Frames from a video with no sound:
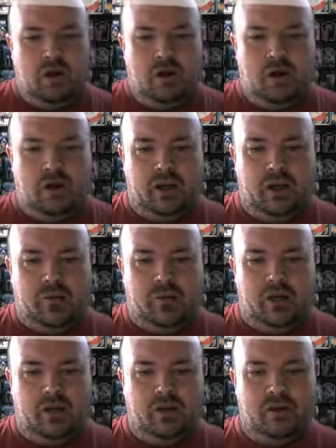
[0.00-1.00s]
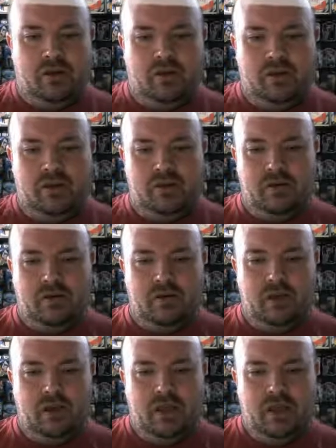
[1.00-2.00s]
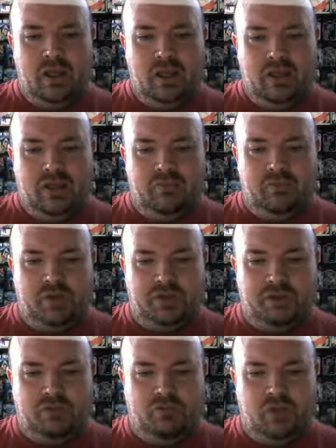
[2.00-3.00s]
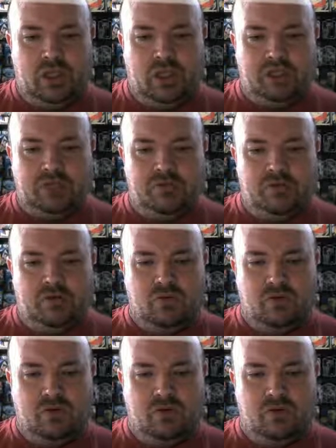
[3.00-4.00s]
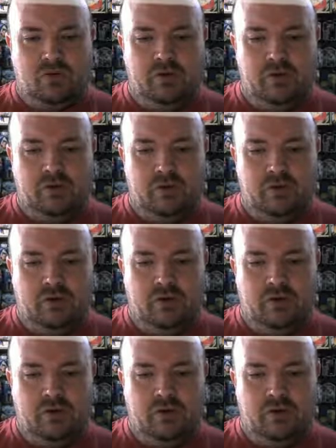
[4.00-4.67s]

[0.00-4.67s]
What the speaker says: Alright, I'm gonna leave myself one less unicorn to deal with.